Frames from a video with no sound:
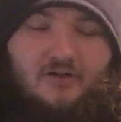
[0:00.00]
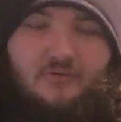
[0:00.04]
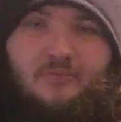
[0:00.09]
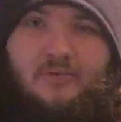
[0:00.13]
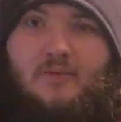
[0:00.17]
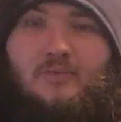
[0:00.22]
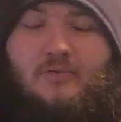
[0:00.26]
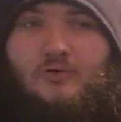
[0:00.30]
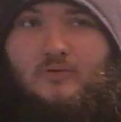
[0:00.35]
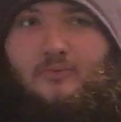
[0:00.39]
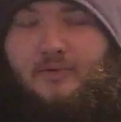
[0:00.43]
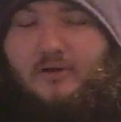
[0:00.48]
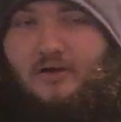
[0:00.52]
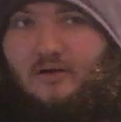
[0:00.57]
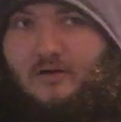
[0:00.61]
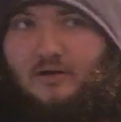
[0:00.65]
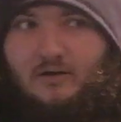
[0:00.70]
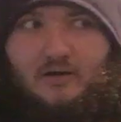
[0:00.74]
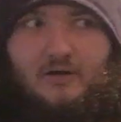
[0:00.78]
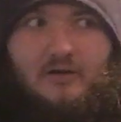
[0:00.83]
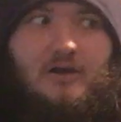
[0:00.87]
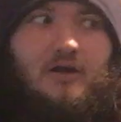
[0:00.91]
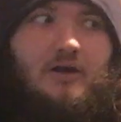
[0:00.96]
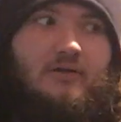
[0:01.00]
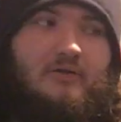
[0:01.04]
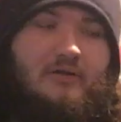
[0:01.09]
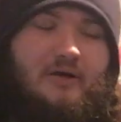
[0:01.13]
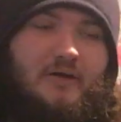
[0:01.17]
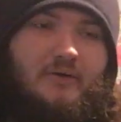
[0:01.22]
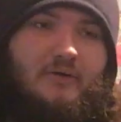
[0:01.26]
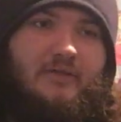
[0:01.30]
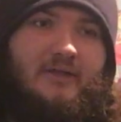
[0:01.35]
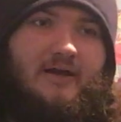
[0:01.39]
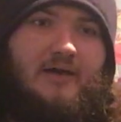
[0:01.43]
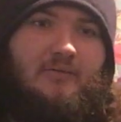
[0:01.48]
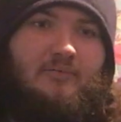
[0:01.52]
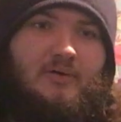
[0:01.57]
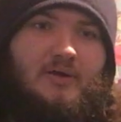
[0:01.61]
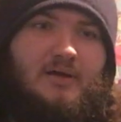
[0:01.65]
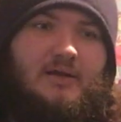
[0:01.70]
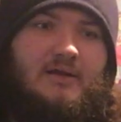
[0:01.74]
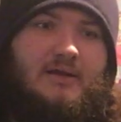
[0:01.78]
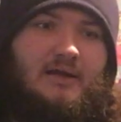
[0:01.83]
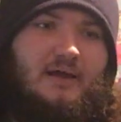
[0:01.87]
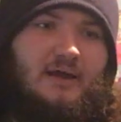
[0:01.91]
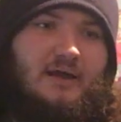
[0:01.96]
people would be all right with that.
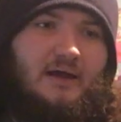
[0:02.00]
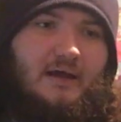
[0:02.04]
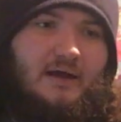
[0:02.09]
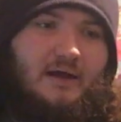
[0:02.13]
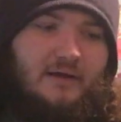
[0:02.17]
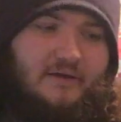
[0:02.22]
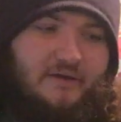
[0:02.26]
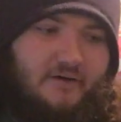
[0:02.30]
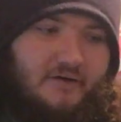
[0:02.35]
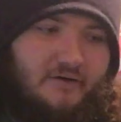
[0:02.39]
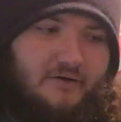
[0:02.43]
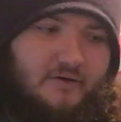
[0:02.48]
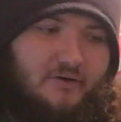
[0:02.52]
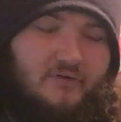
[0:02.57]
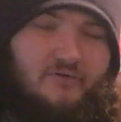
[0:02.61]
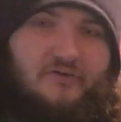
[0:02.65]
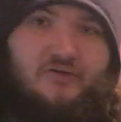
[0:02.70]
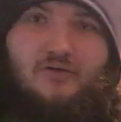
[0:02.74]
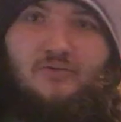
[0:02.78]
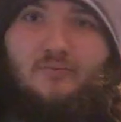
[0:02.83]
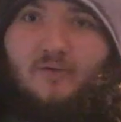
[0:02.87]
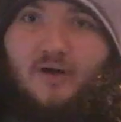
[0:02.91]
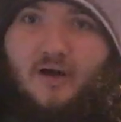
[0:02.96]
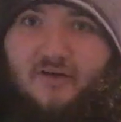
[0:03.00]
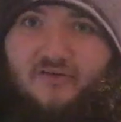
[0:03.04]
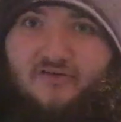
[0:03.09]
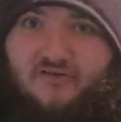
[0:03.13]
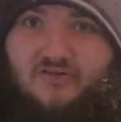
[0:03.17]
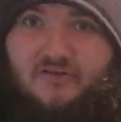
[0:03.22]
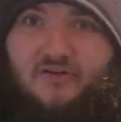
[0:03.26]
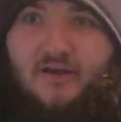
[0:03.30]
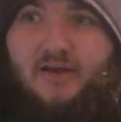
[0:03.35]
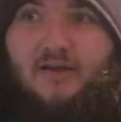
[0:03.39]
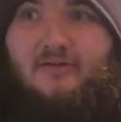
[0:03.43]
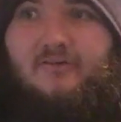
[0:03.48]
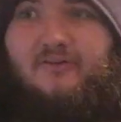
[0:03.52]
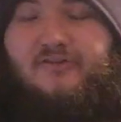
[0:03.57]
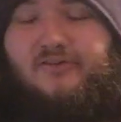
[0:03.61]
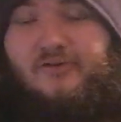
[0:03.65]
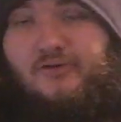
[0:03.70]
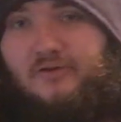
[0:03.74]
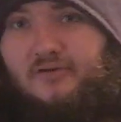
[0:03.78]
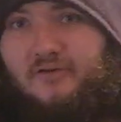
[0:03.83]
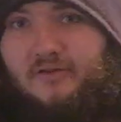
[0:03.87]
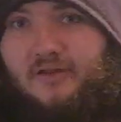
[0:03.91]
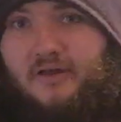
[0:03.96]
But I think you're doing too much, and
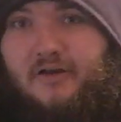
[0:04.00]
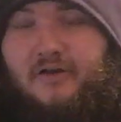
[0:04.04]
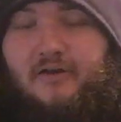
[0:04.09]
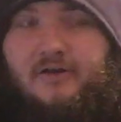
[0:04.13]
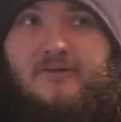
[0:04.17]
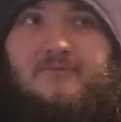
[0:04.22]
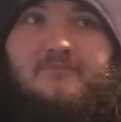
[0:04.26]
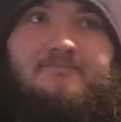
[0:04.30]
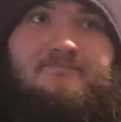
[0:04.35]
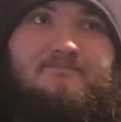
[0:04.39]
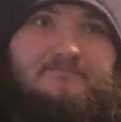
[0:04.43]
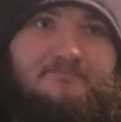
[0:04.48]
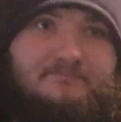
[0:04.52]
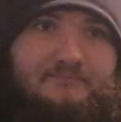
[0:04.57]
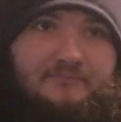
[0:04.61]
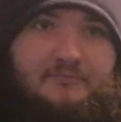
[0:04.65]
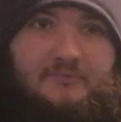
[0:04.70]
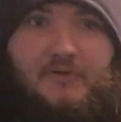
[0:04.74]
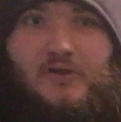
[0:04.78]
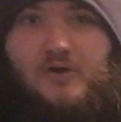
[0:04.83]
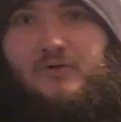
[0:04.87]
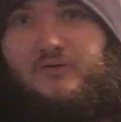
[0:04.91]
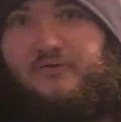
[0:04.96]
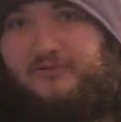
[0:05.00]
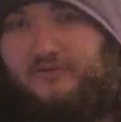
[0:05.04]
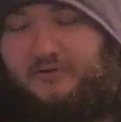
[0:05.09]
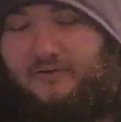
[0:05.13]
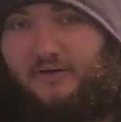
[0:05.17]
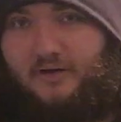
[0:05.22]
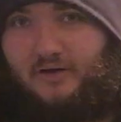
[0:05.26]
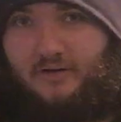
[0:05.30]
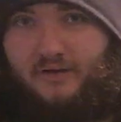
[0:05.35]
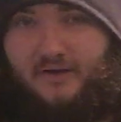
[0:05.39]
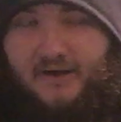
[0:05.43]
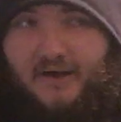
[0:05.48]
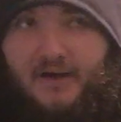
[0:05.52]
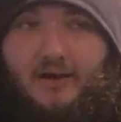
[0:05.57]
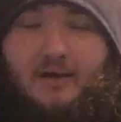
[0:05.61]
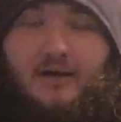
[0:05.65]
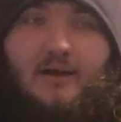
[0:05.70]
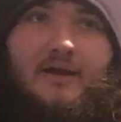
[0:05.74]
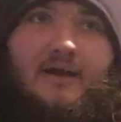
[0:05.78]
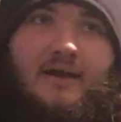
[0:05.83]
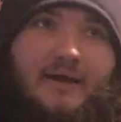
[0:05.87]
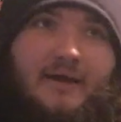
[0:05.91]
sooner or later, no one's really going to care.